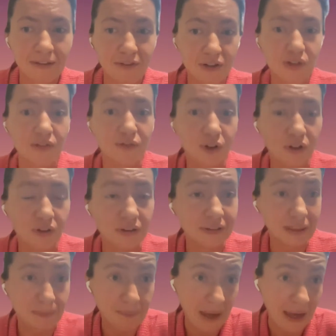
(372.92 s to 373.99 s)
First of all,
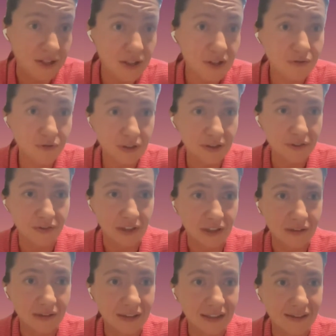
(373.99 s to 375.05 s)
the passion for the
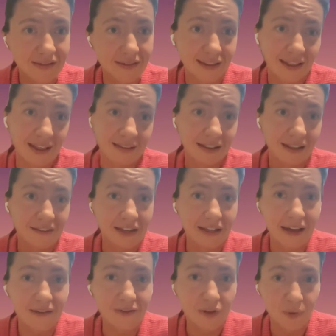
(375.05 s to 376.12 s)
field. And again, I
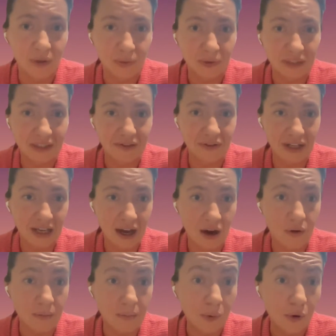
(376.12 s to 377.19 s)
think everyone will agree
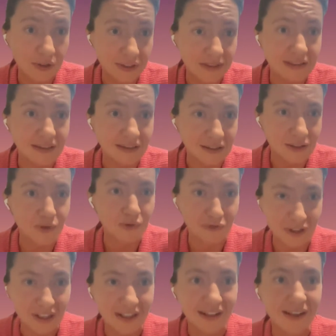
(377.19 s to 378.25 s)
how important it is to
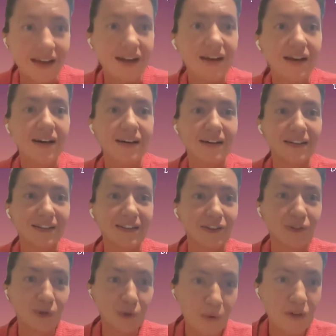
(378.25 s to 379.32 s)
really
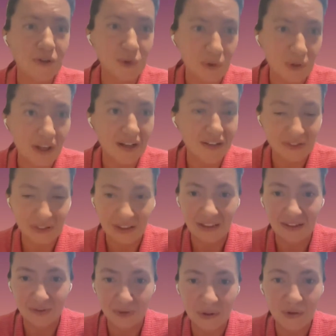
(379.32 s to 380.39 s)
do what you love and
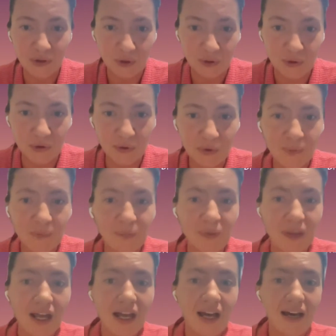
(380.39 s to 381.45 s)
love what you do.
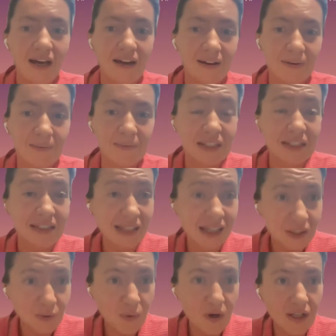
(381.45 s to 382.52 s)
The
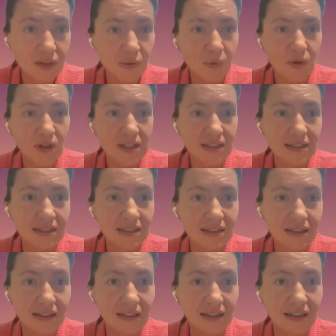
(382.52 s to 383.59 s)
second one was
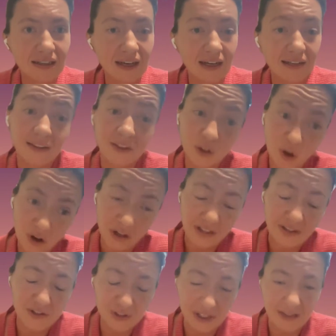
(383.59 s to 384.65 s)
the
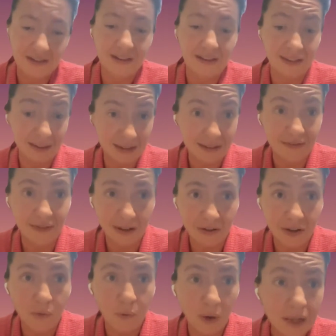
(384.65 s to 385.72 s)
knowledge that it is a
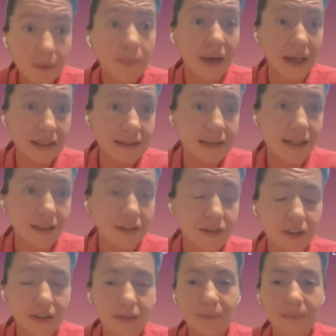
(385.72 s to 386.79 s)
very well-paid
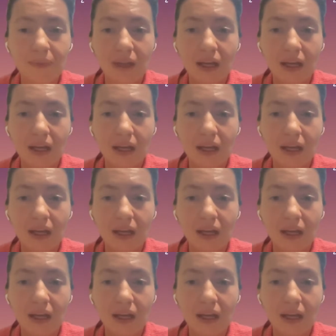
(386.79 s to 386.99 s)
sector.